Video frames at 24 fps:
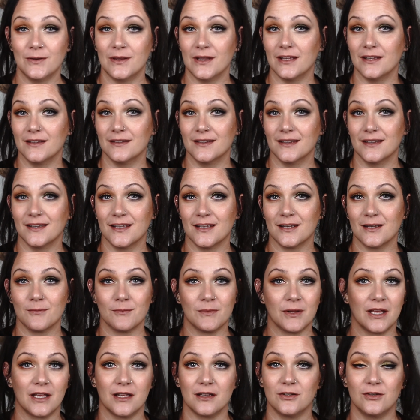things and then I'm
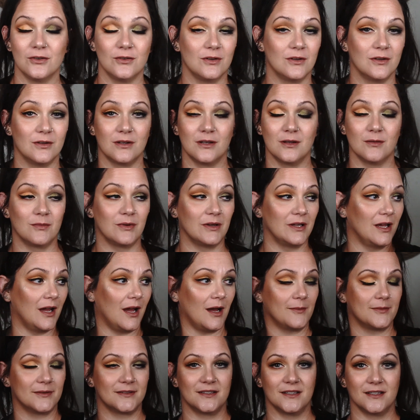like, do the complete
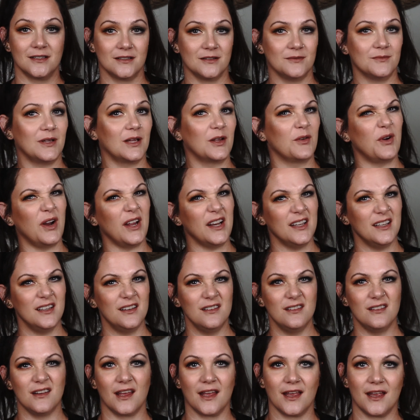opposite. And I'm like, why'd I
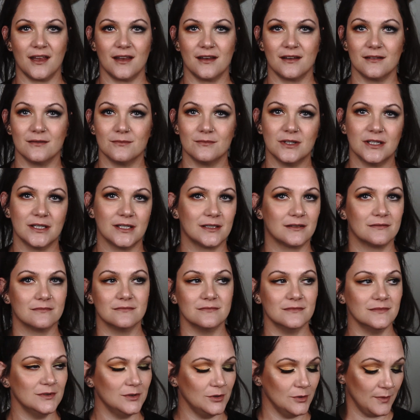do that? And I'm like,
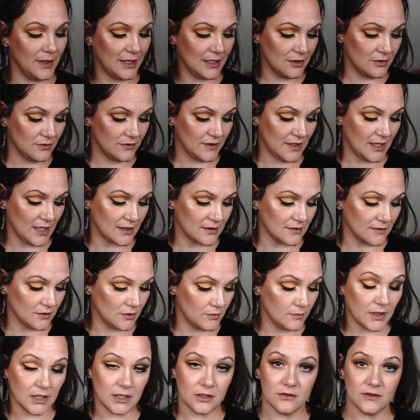you make no sense.
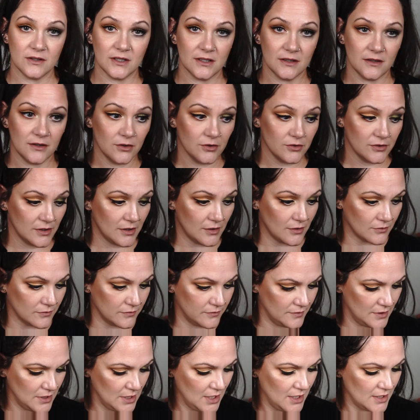You make no sense to yourself.
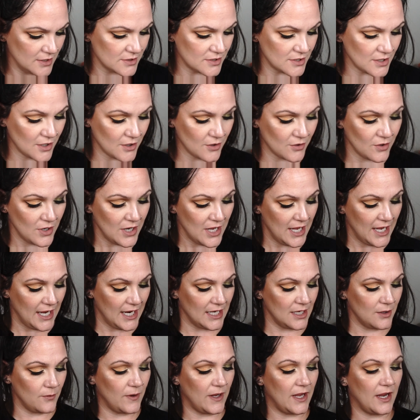So
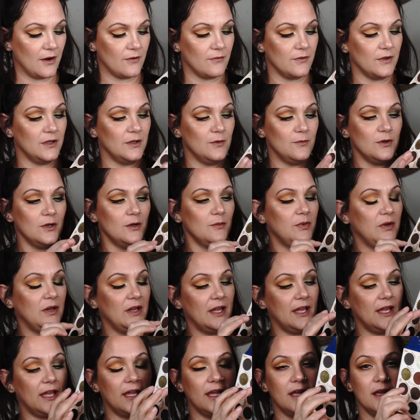anyway, I really want to
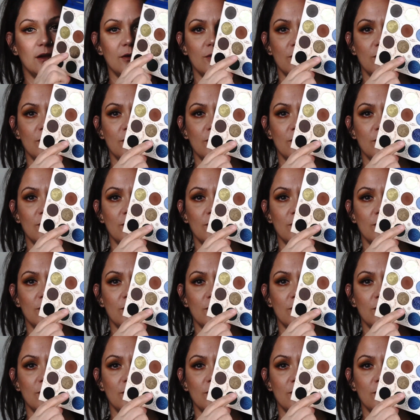play